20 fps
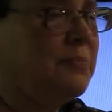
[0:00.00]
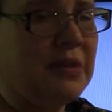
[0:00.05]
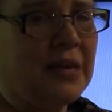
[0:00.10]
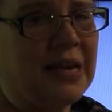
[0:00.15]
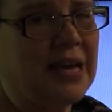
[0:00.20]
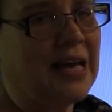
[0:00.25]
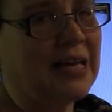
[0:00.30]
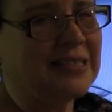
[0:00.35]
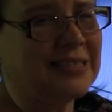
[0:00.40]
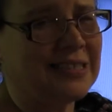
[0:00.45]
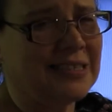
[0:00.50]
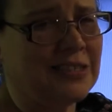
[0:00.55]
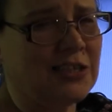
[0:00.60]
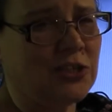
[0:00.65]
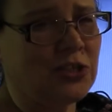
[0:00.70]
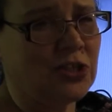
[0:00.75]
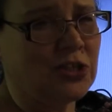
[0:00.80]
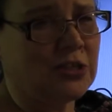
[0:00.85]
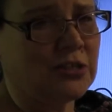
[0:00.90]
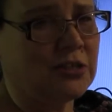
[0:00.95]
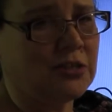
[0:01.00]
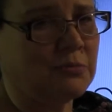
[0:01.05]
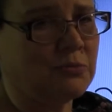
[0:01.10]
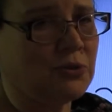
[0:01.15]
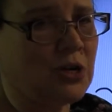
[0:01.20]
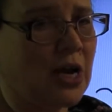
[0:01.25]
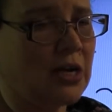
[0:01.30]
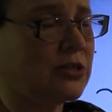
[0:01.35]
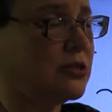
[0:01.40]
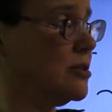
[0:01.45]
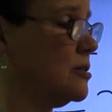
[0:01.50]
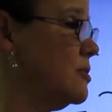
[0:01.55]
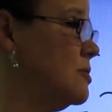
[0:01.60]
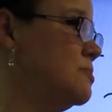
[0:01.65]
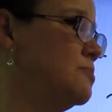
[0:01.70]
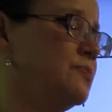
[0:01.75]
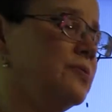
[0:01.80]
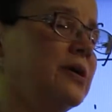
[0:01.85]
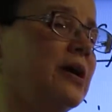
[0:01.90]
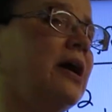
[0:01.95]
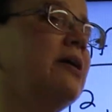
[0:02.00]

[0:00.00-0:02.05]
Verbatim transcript: thing as addition and subtraction. Hopefully